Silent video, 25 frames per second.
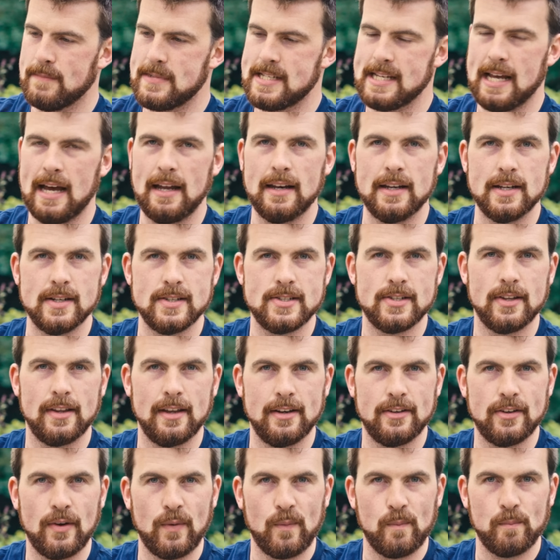salads so
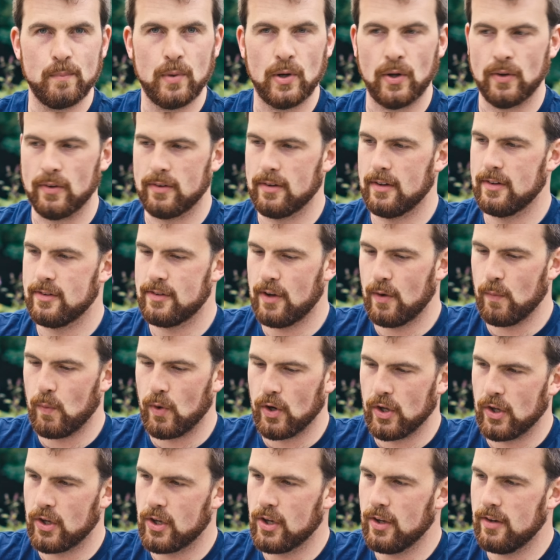they don't bolt. And so
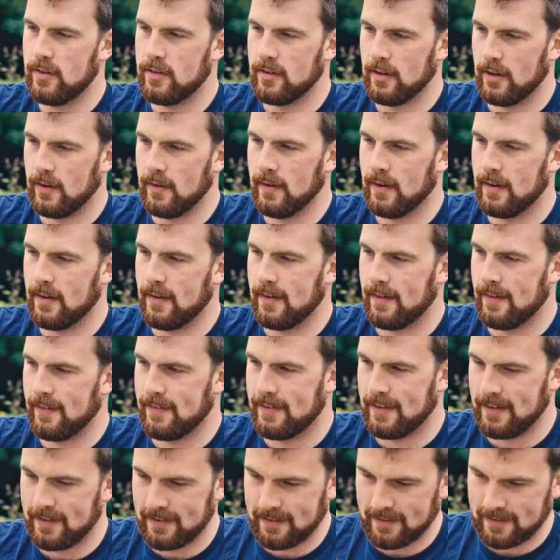what you could do, I don't know
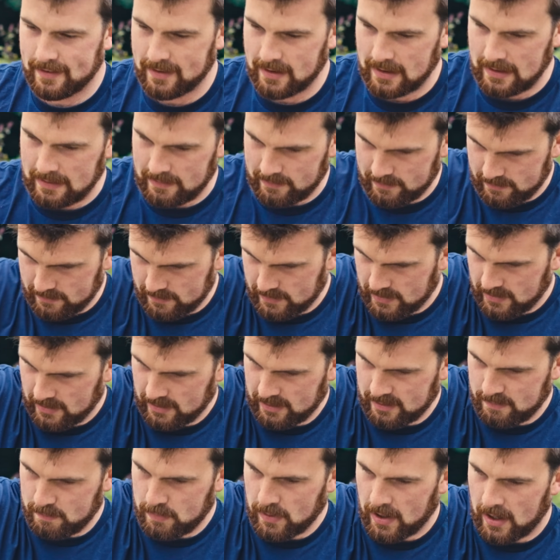if this is going to
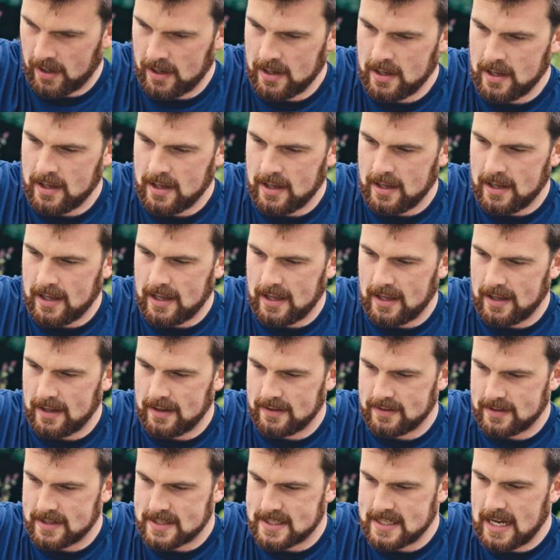work, but
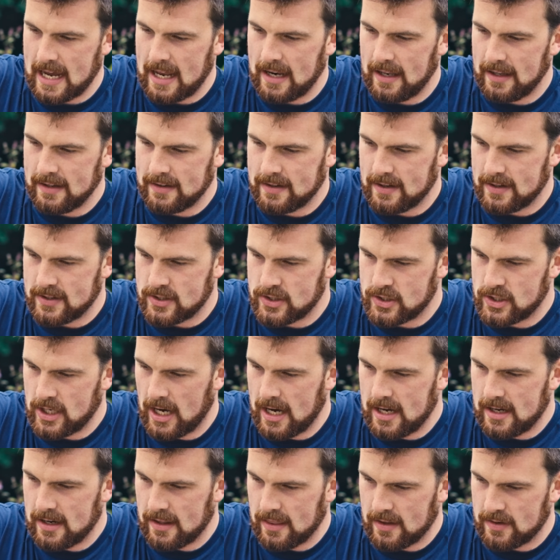the
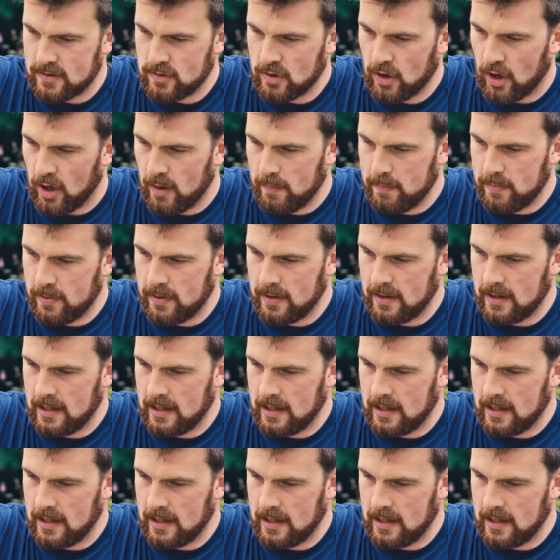shade at the top,